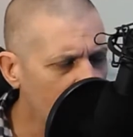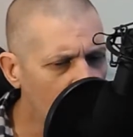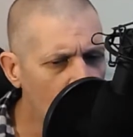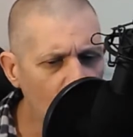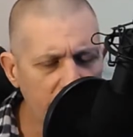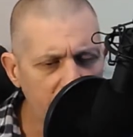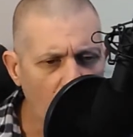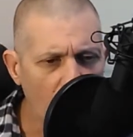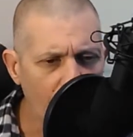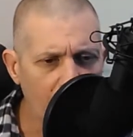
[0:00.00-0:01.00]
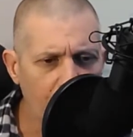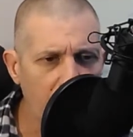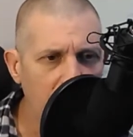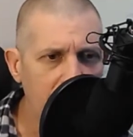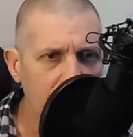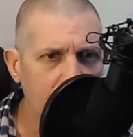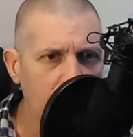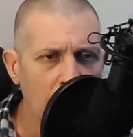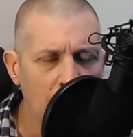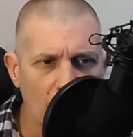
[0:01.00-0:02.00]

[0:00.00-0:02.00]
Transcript: to talk about things and